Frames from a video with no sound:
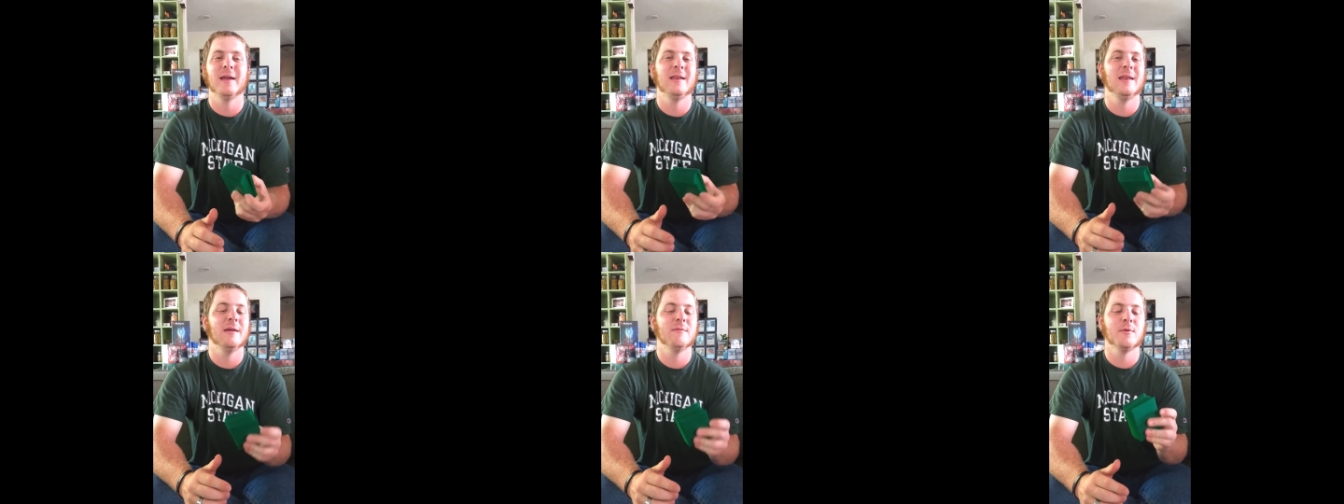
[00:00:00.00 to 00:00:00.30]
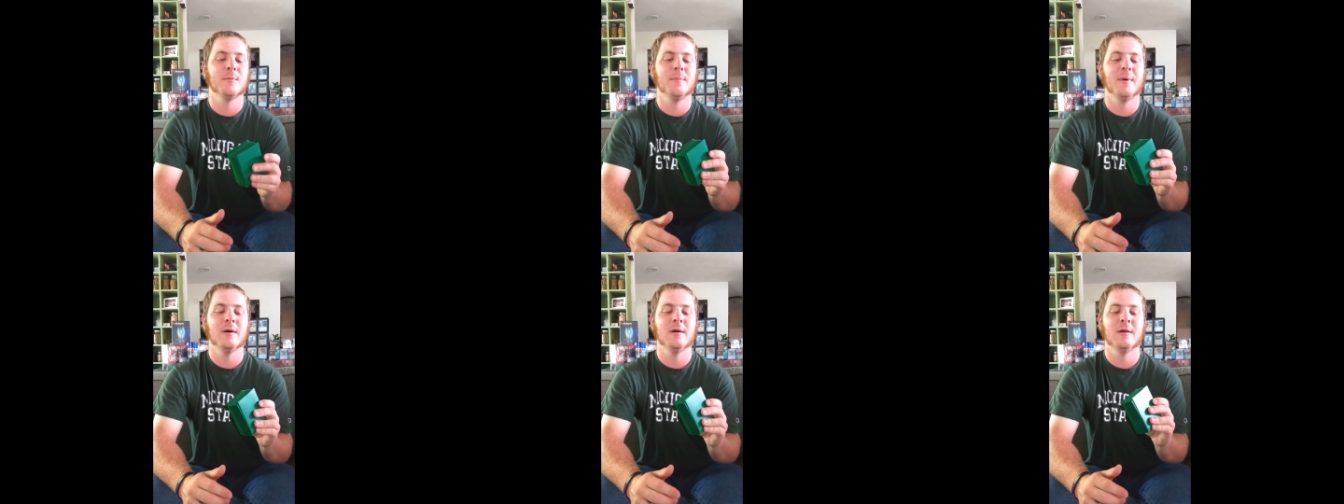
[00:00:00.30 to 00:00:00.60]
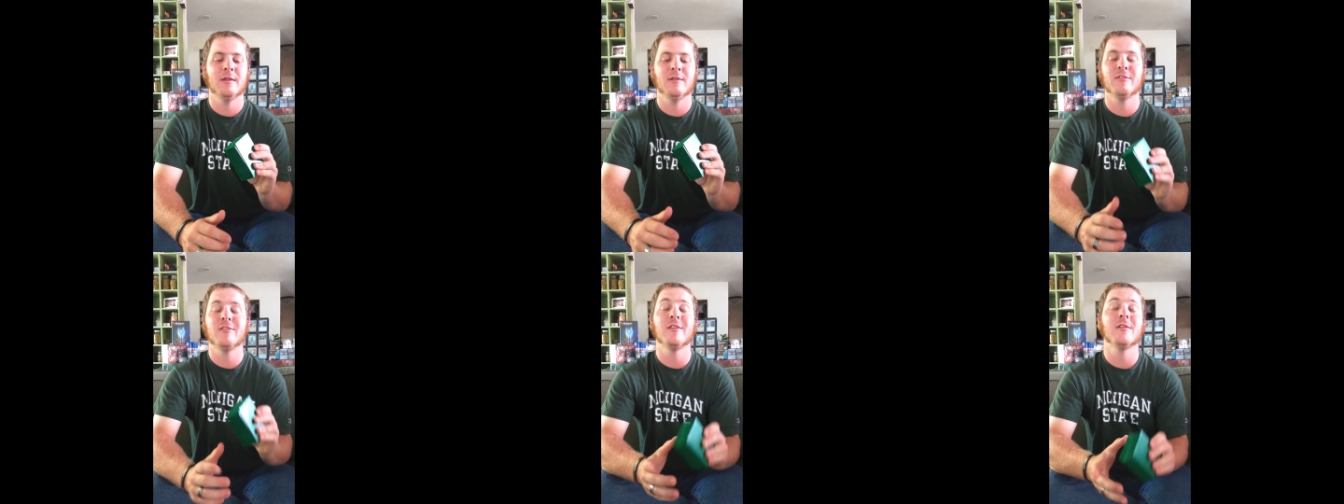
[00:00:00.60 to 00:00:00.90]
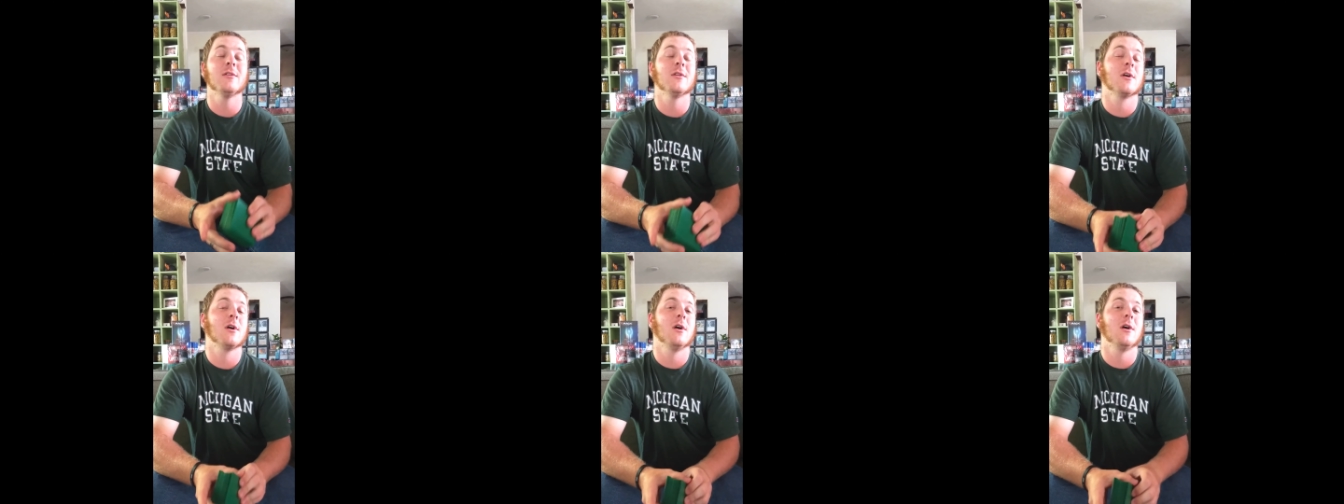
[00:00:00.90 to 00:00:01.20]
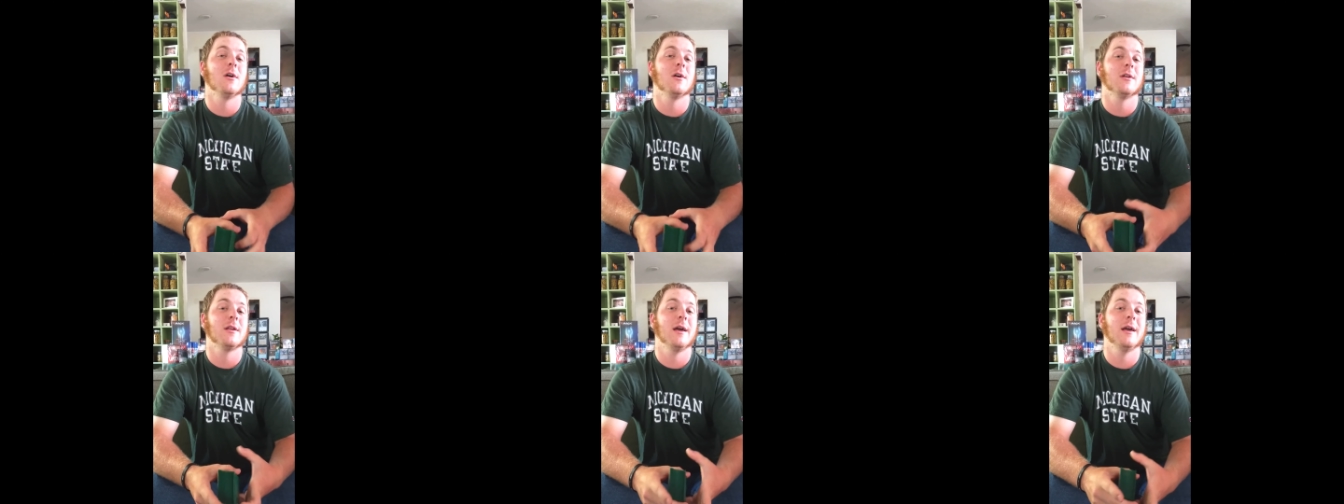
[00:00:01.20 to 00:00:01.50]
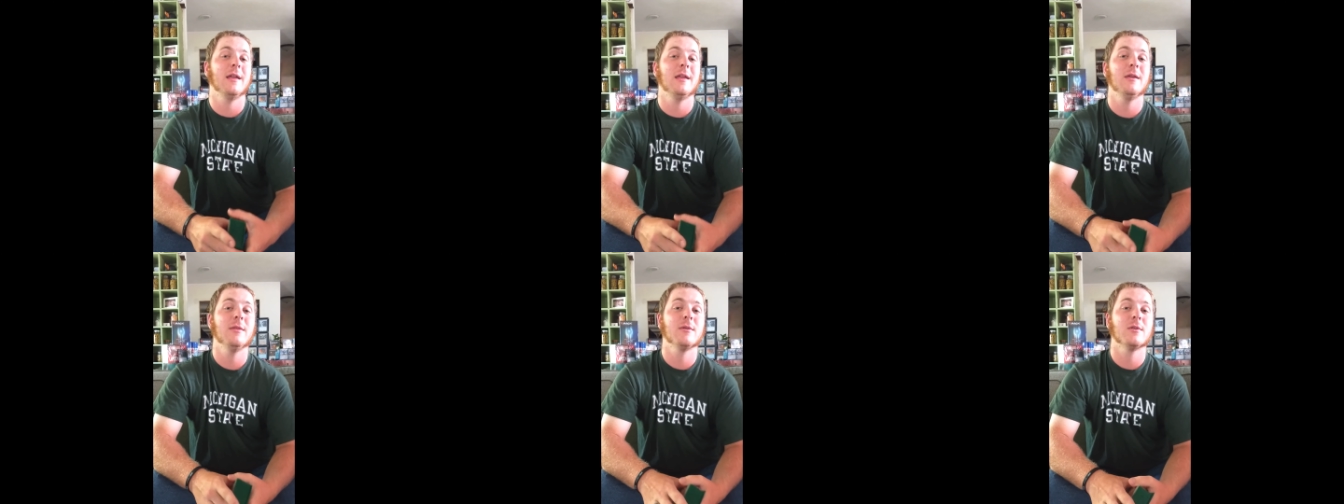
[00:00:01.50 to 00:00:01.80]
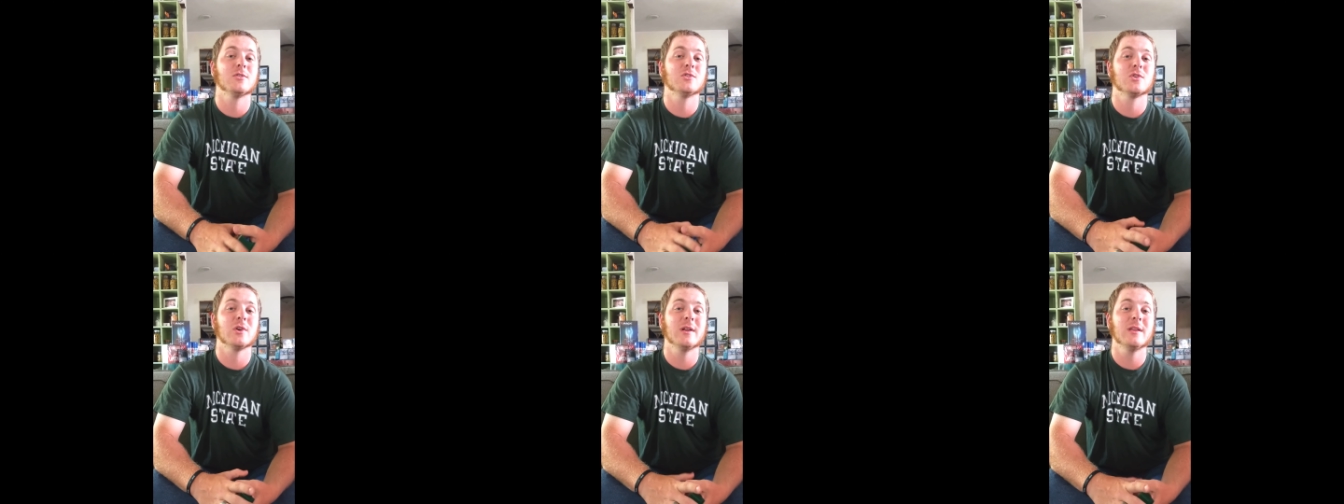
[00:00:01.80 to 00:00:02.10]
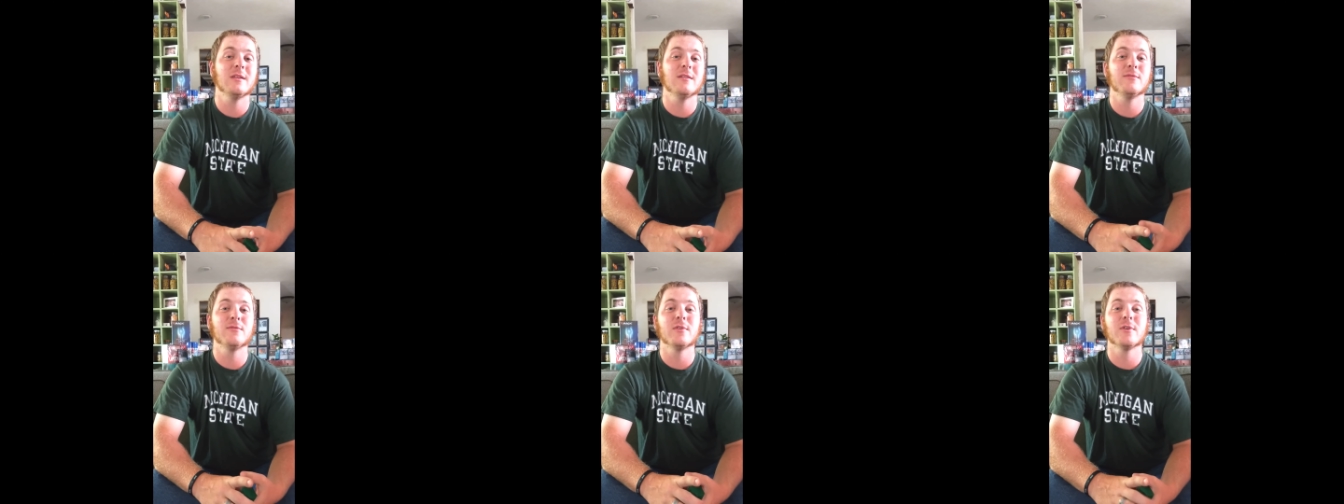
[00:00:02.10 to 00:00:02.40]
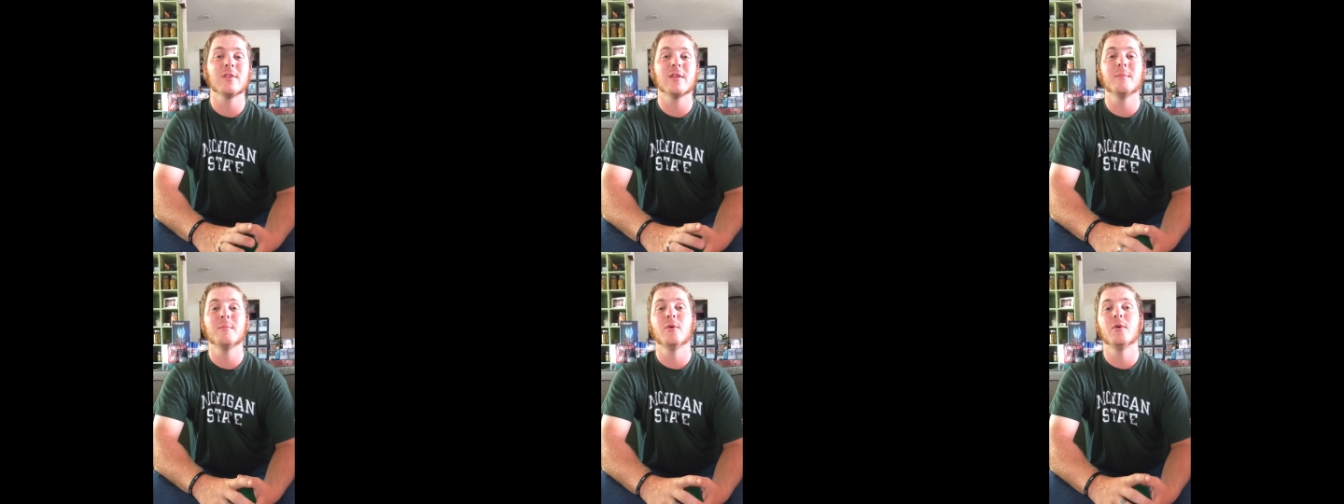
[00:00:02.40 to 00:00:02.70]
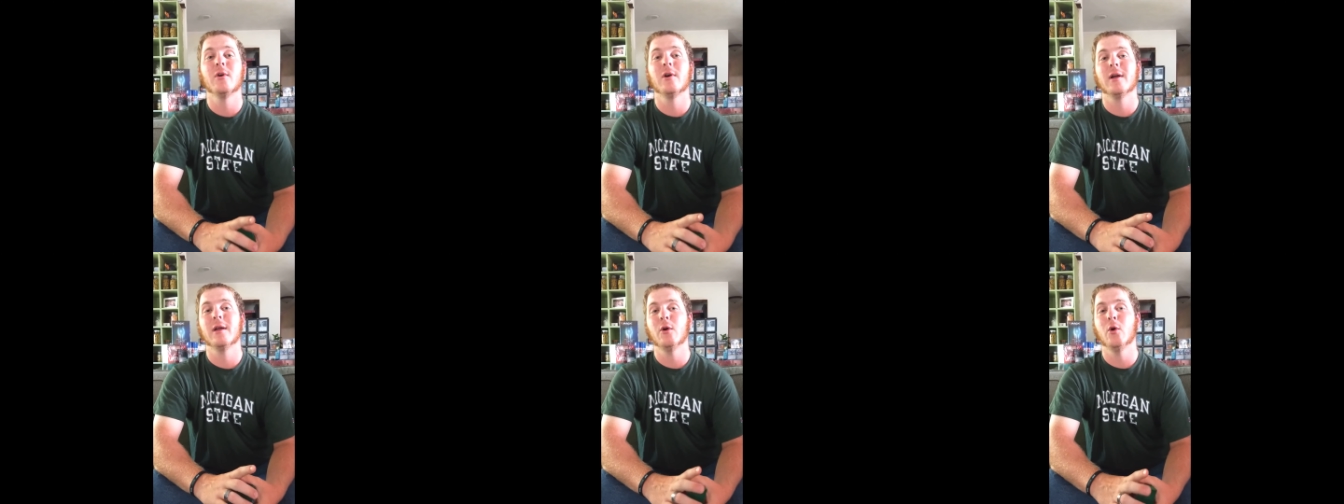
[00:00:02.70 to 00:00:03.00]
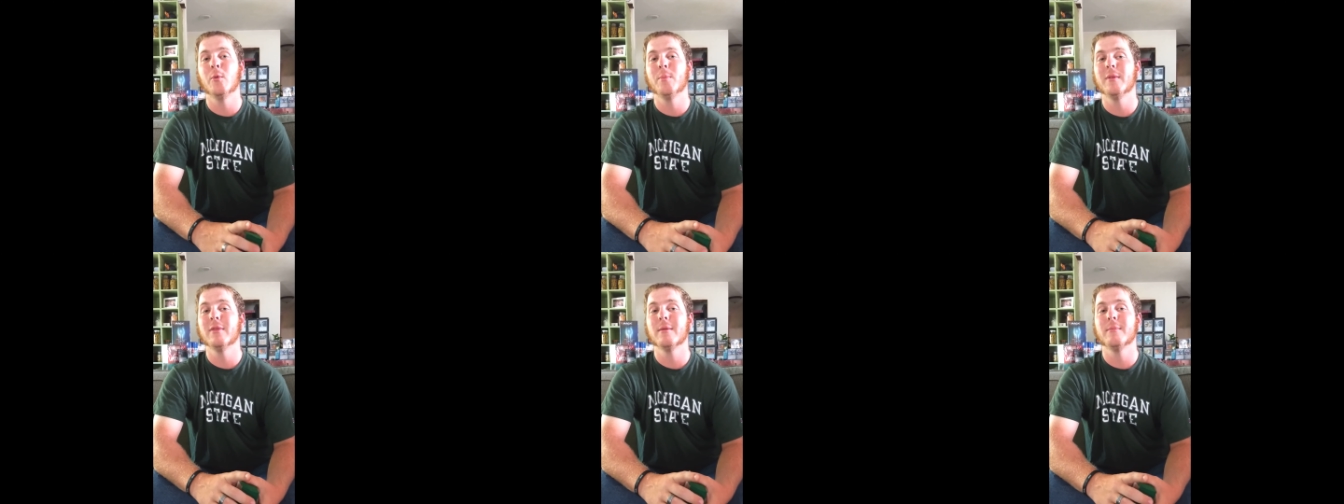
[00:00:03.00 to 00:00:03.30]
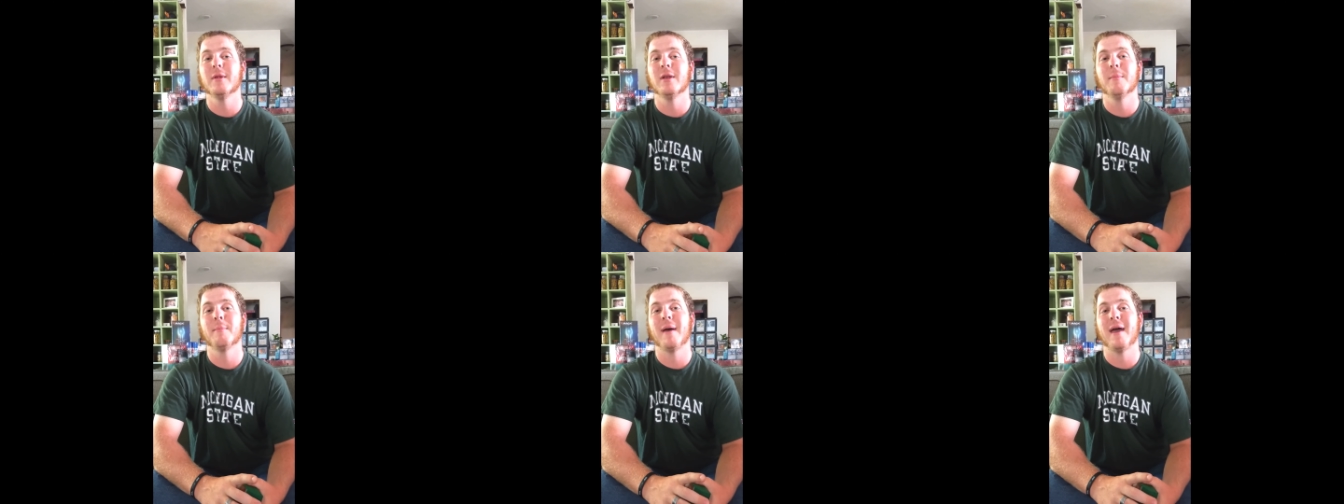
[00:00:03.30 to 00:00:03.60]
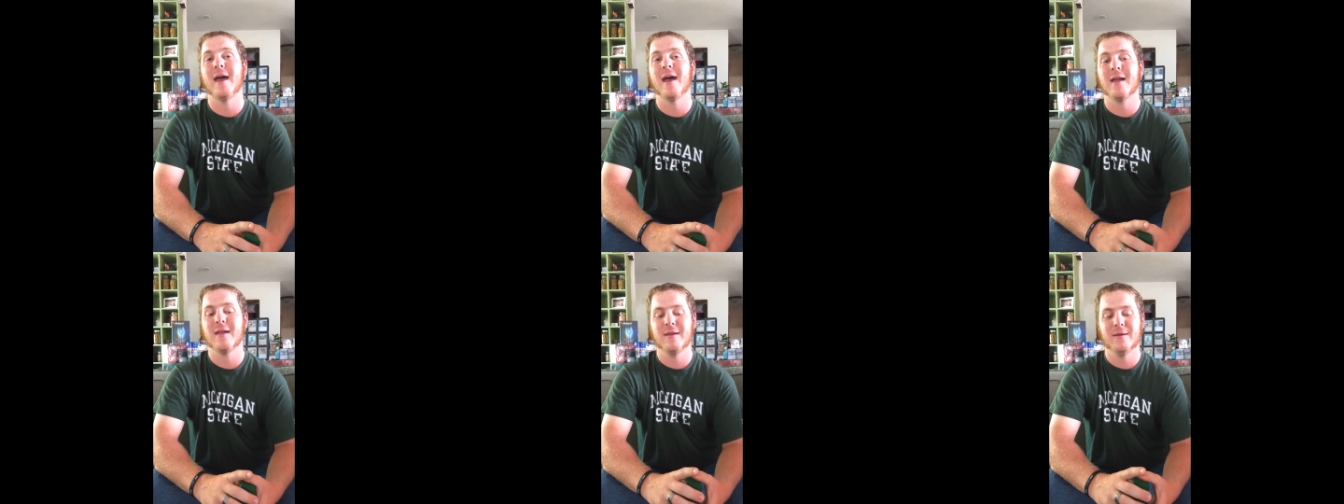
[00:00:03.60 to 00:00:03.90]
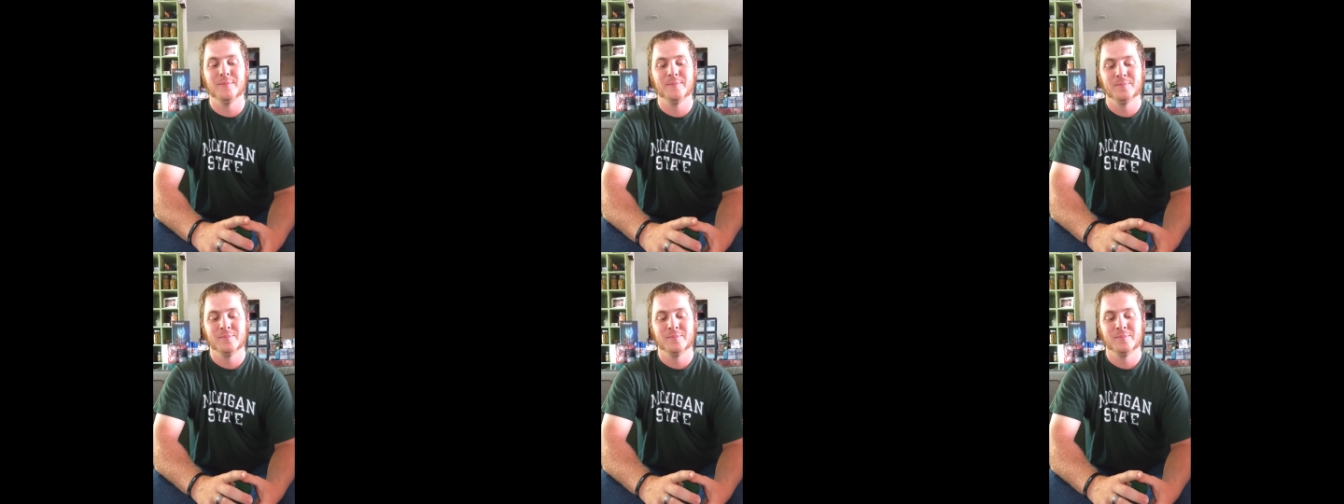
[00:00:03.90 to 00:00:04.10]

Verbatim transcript: I never bought a single card. I either traded for them or I opened them in a pack.